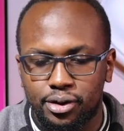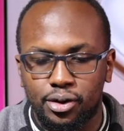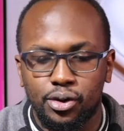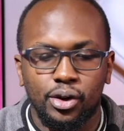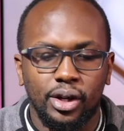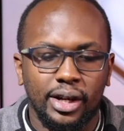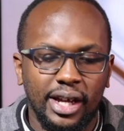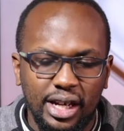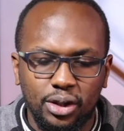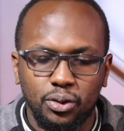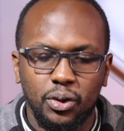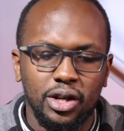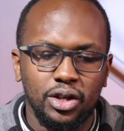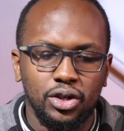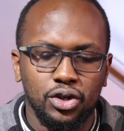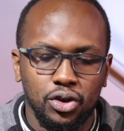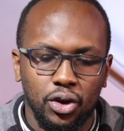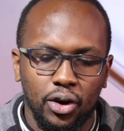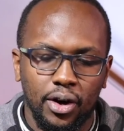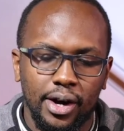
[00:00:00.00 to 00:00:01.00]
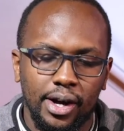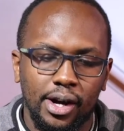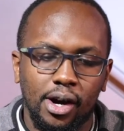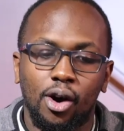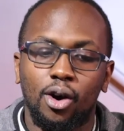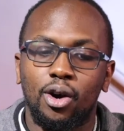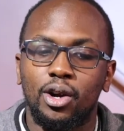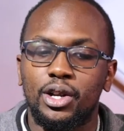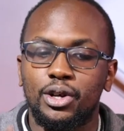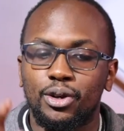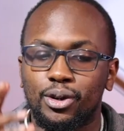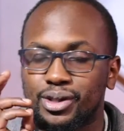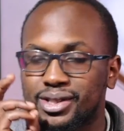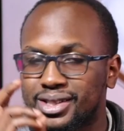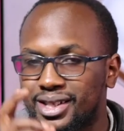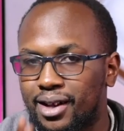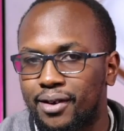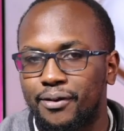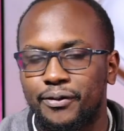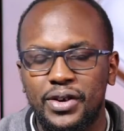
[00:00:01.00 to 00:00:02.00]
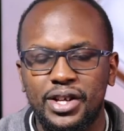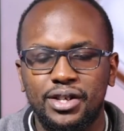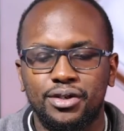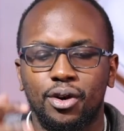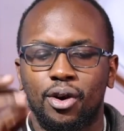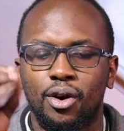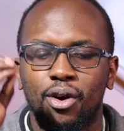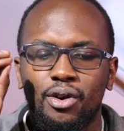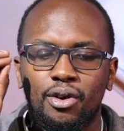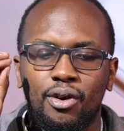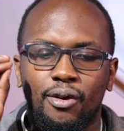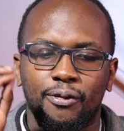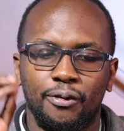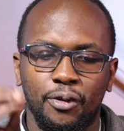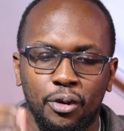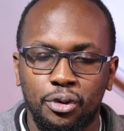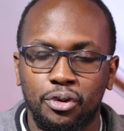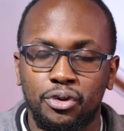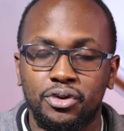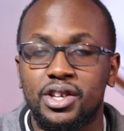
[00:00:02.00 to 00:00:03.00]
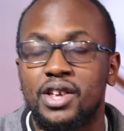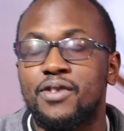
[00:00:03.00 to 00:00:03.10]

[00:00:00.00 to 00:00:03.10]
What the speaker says: So you get to enjoy all your selfies, all your photos.